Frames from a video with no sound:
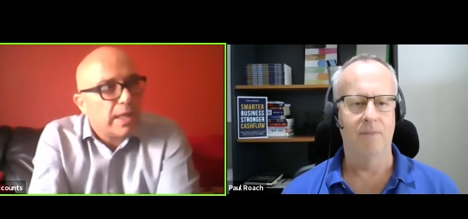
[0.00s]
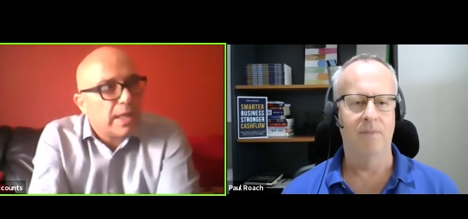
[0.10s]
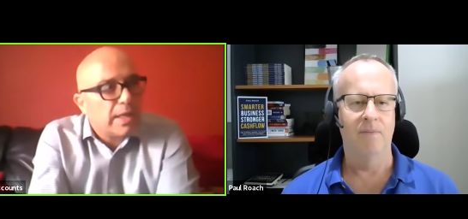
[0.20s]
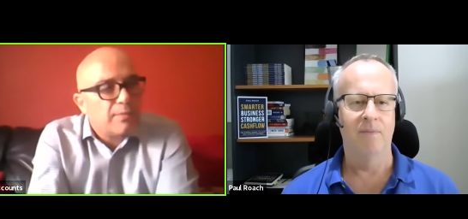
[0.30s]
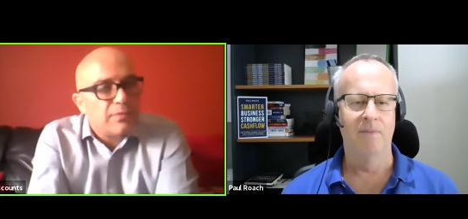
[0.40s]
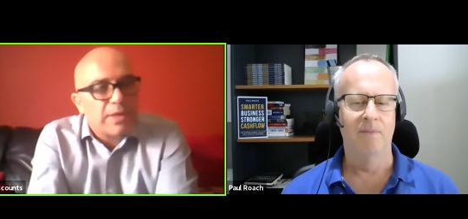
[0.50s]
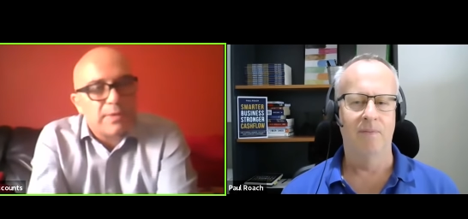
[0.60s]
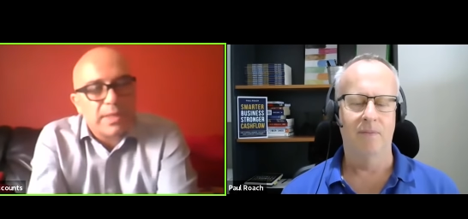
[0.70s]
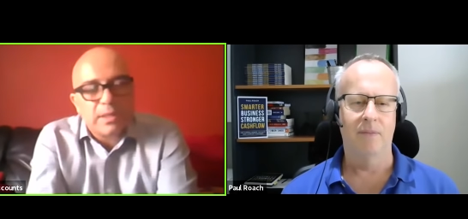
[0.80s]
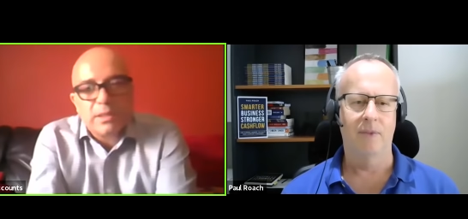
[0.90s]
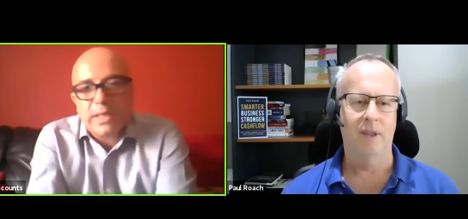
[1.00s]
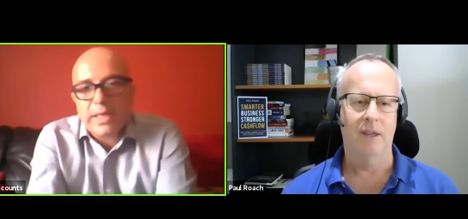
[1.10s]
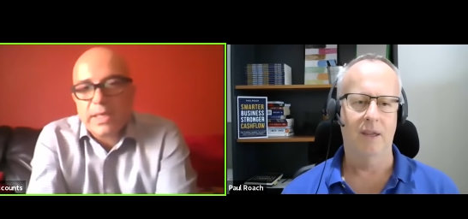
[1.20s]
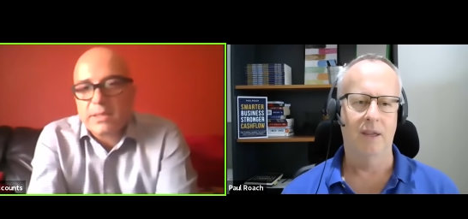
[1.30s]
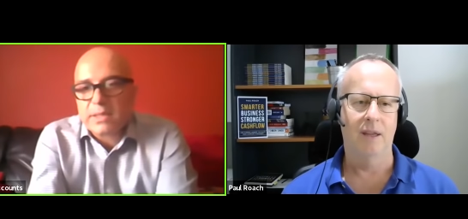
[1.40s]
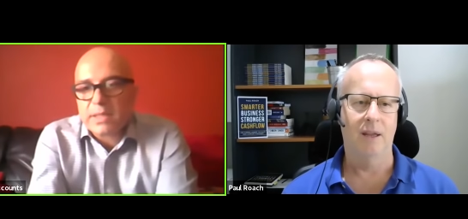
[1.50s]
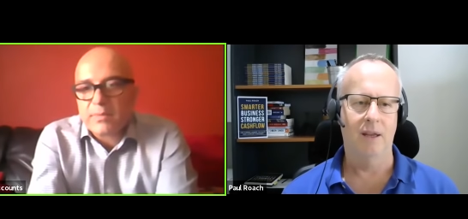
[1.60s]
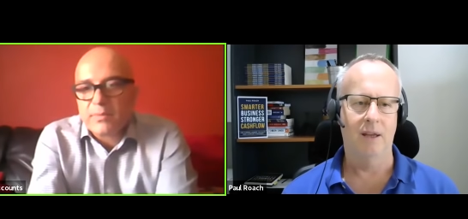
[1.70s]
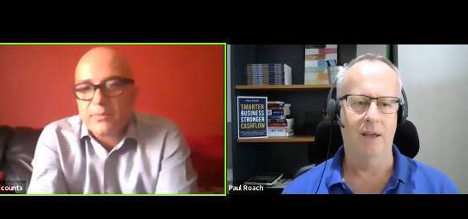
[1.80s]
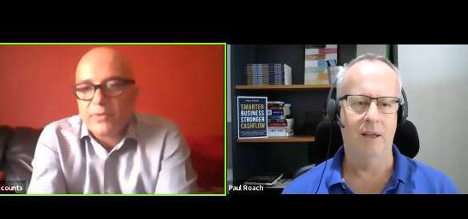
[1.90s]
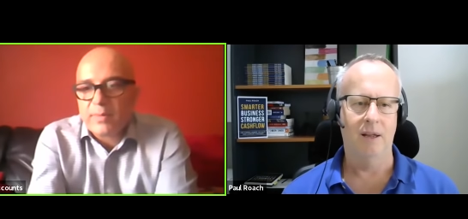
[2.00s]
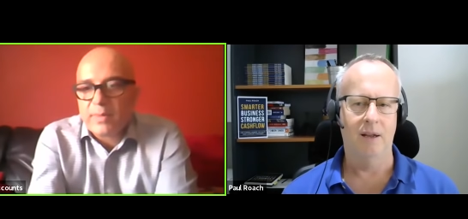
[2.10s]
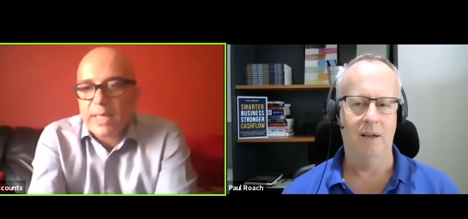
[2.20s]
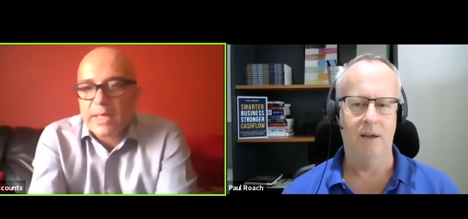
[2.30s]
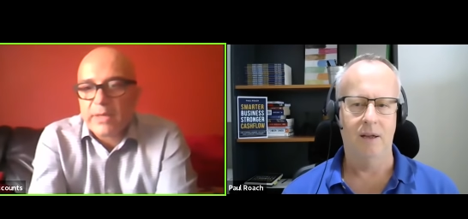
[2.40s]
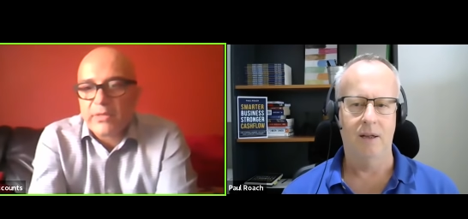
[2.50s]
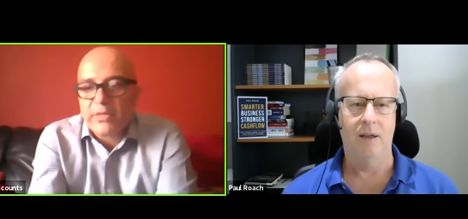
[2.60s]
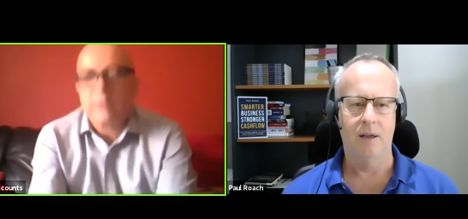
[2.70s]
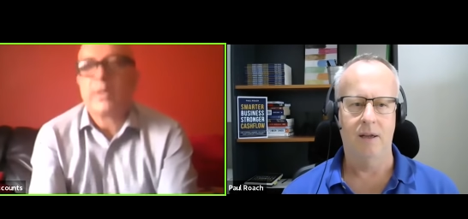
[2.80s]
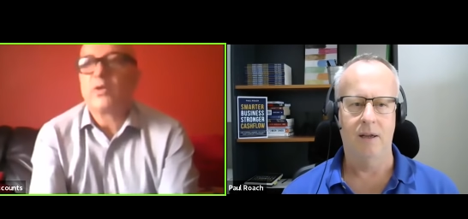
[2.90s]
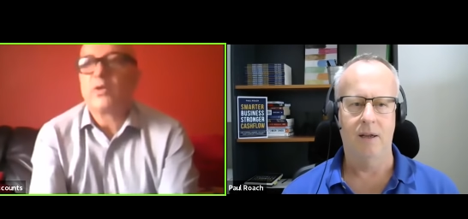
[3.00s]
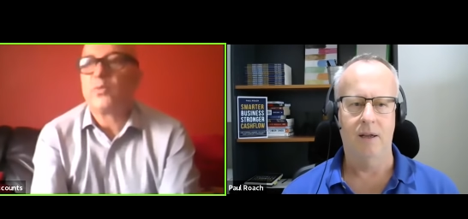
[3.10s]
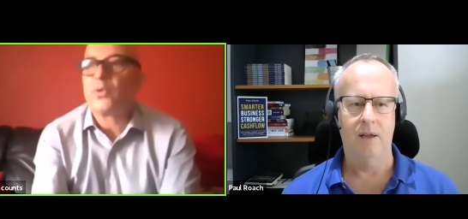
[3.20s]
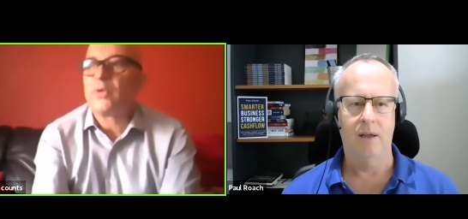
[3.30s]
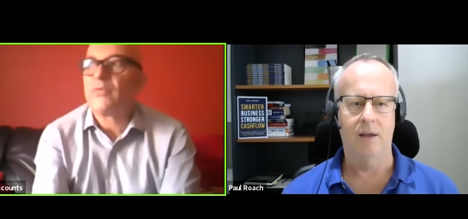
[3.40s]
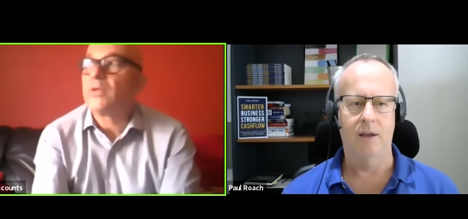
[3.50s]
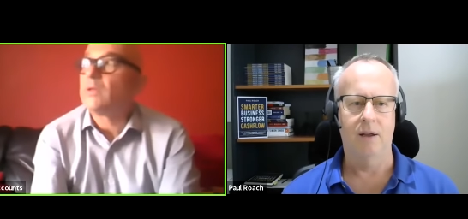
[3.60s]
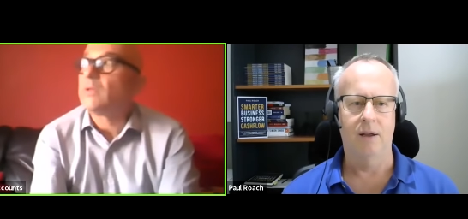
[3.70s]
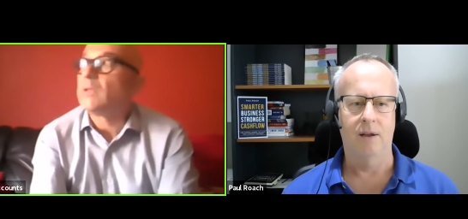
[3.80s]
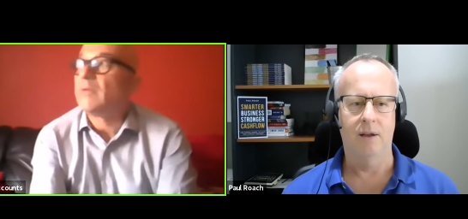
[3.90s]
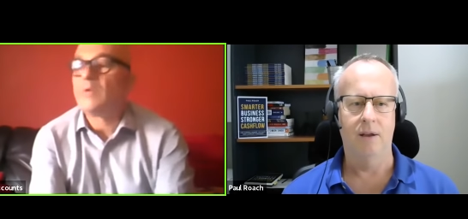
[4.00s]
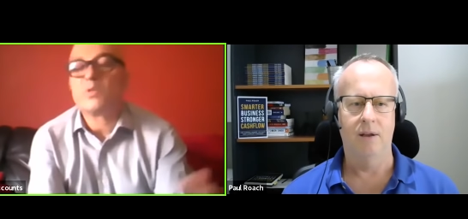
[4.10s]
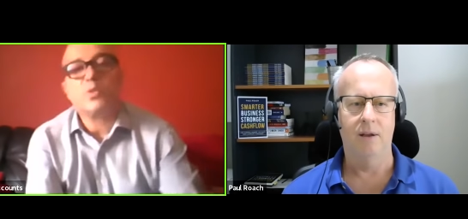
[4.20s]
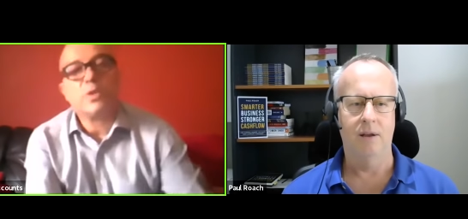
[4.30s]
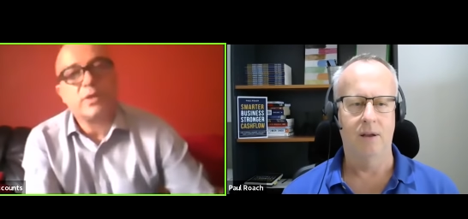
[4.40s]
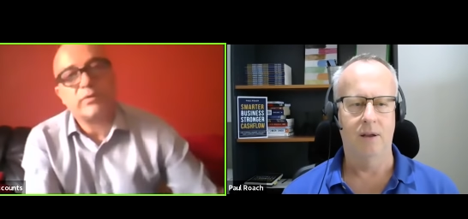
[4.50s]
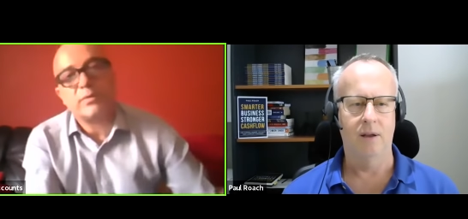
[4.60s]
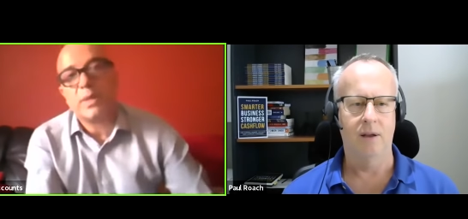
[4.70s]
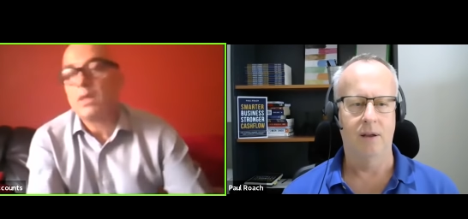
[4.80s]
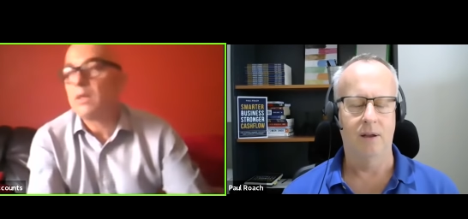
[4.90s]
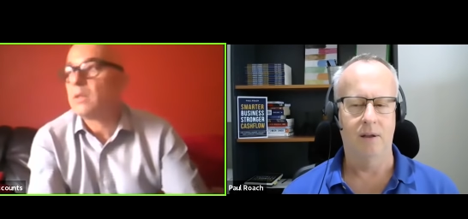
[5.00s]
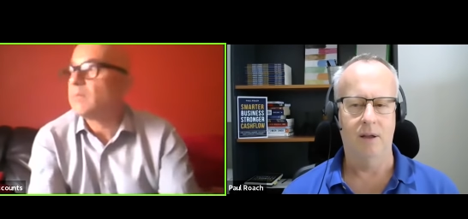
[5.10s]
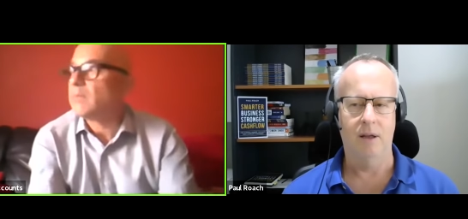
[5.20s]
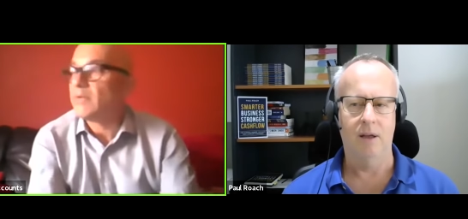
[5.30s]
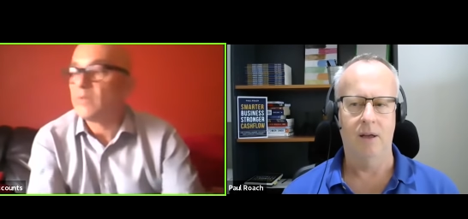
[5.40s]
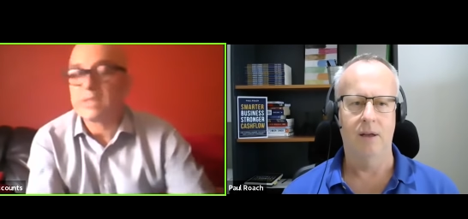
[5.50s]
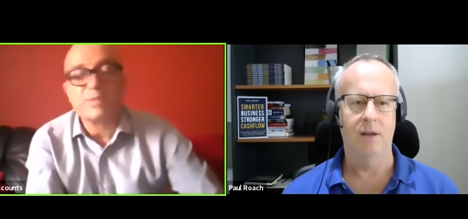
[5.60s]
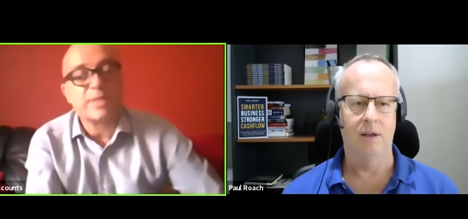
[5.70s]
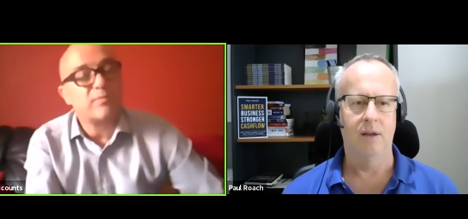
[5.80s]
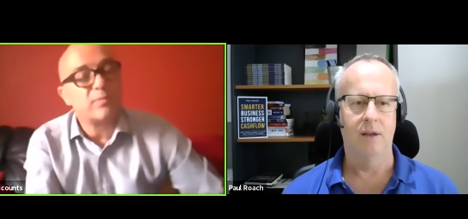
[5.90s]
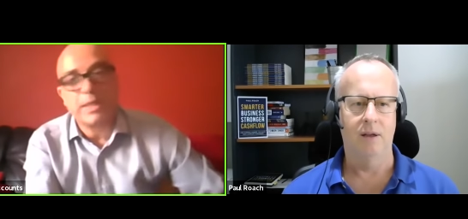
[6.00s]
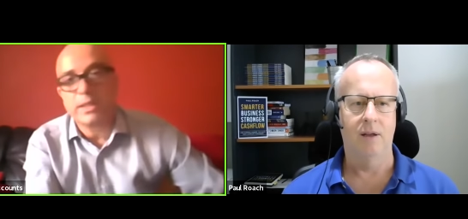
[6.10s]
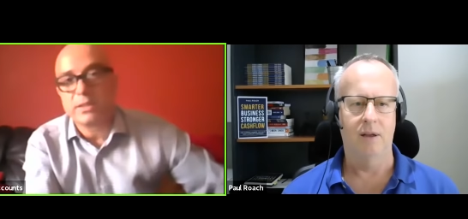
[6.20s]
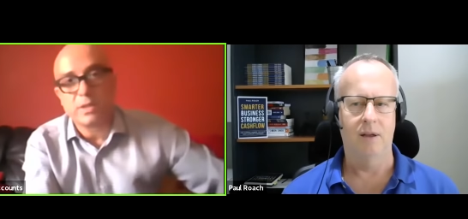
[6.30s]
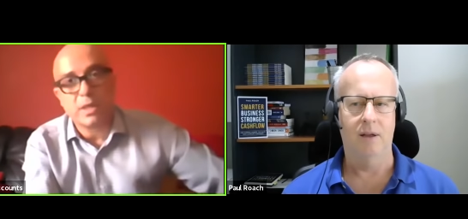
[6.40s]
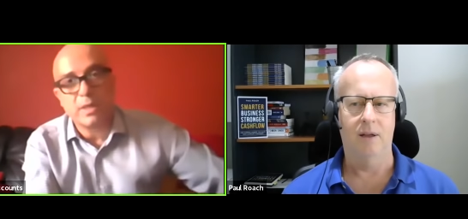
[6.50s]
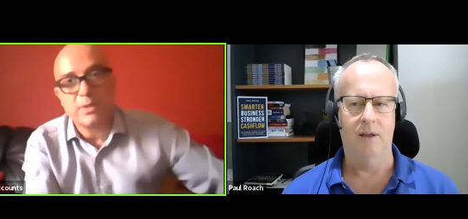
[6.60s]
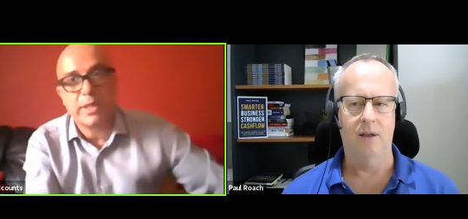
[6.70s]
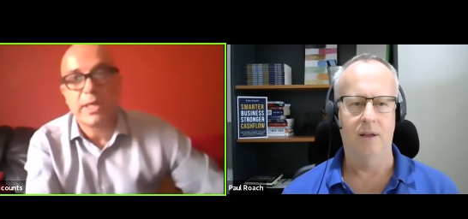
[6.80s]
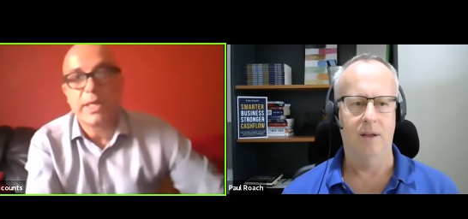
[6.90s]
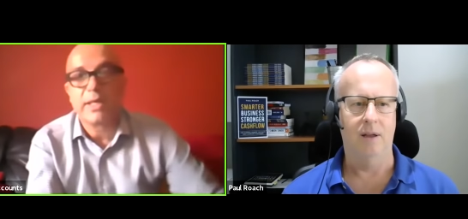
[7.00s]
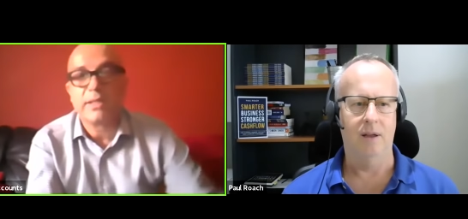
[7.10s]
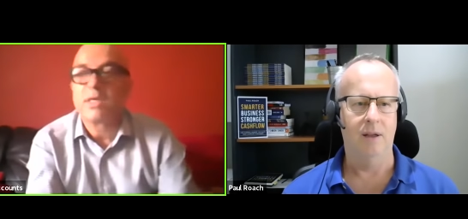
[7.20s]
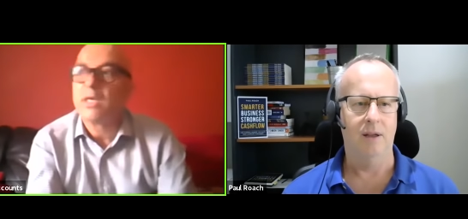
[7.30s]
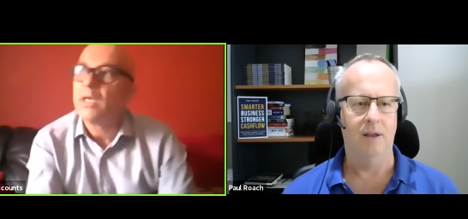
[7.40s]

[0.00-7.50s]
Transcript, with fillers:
Speaker 1: Um, they reckon that um, from a theoretical point of view, everyone's working from home. Everyone seems to have plenty of time on their hands.